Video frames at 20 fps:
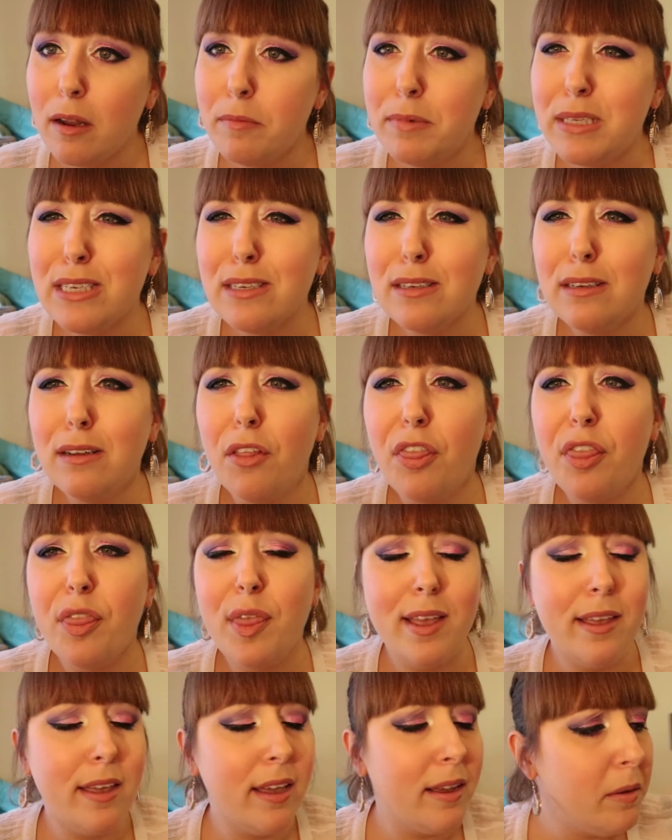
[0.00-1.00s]
I'm still
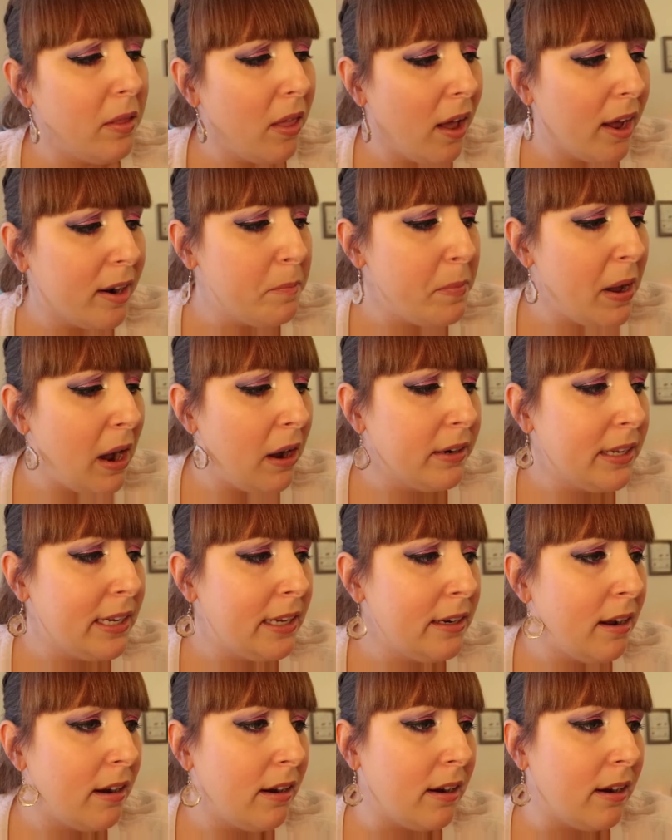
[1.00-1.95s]
thinking a lot about it.